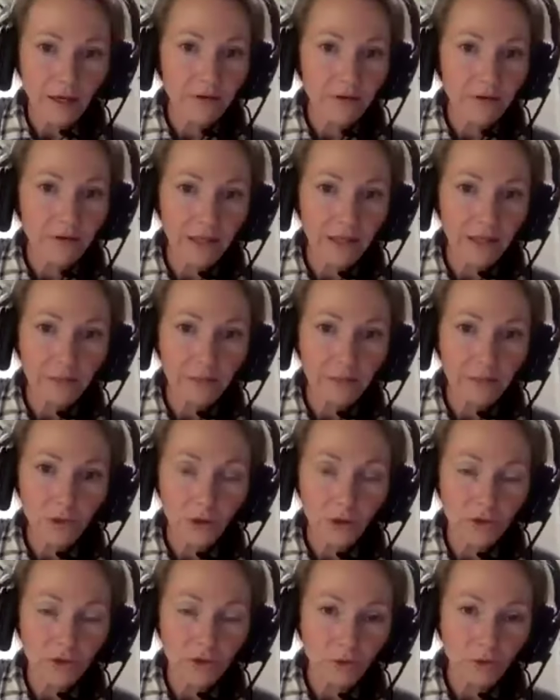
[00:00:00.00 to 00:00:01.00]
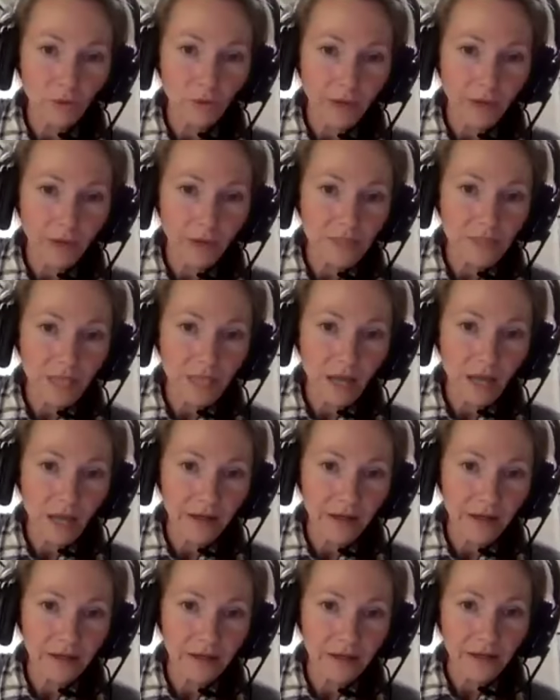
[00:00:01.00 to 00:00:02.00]
available on your
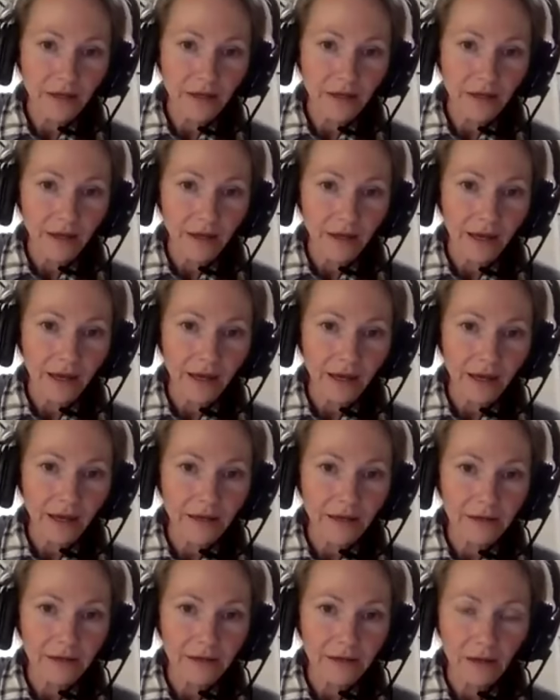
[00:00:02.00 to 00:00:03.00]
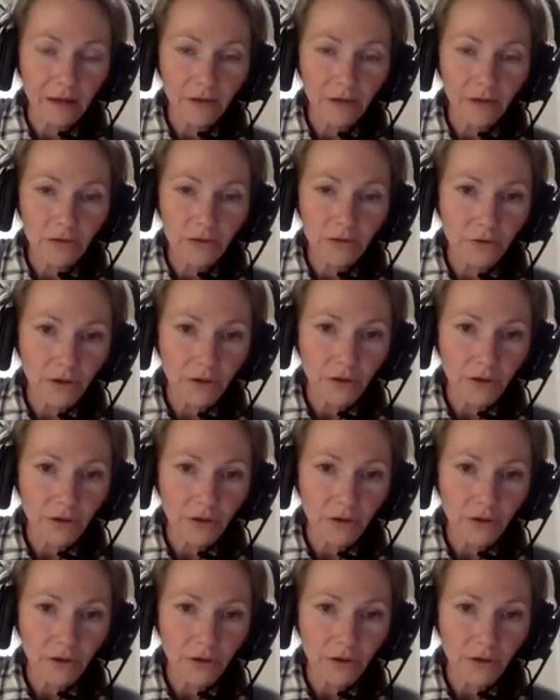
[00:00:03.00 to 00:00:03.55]
website, and through